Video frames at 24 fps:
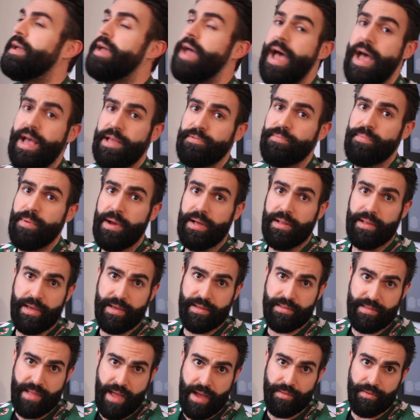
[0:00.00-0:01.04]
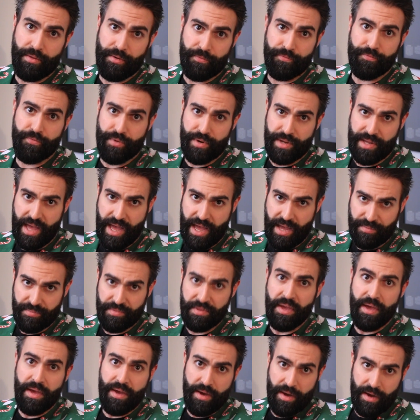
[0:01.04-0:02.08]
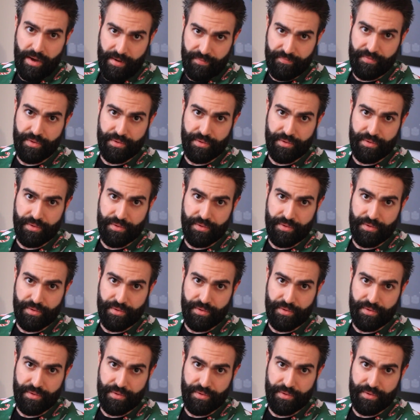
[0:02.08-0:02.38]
as well as download free games of the